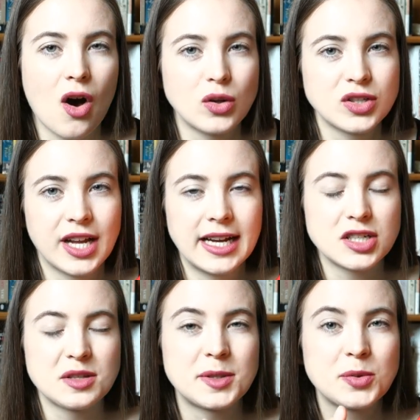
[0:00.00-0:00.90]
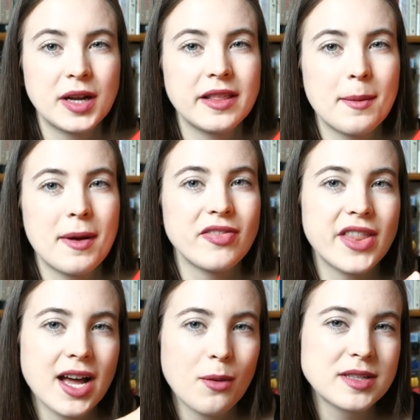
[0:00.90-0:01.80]
altercations between them, and
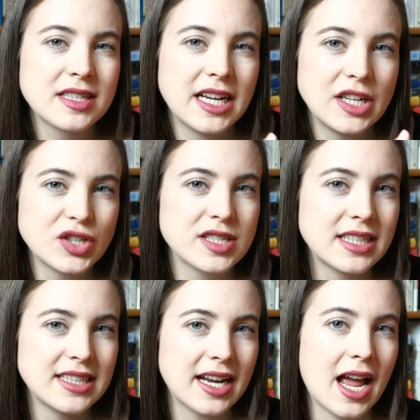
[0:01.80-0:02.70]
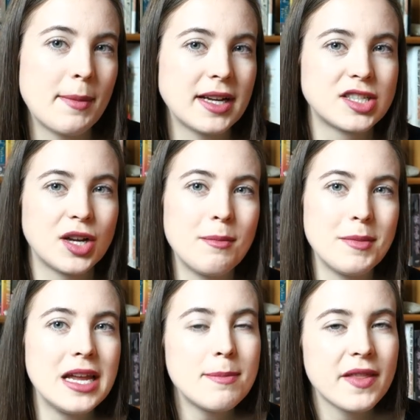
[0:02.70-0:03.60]
that was an interesting dynamic to me.